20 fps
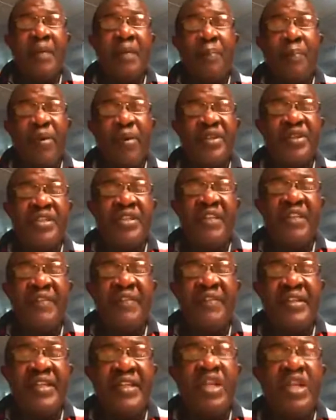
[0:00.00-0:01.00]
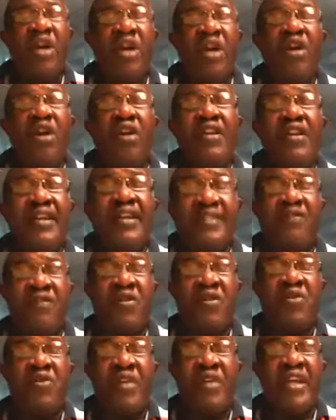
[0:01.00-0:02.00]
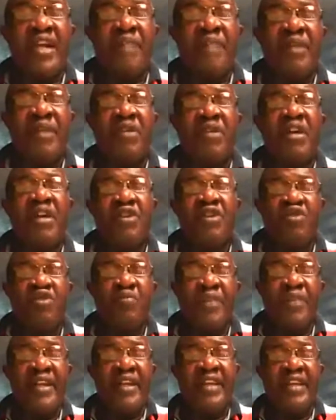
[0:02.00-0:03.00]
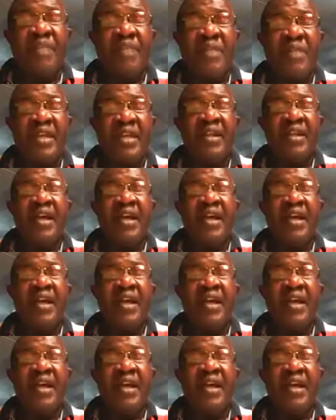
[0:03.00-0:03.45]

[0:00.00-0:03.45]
the other side of what we're talking about to bring them in.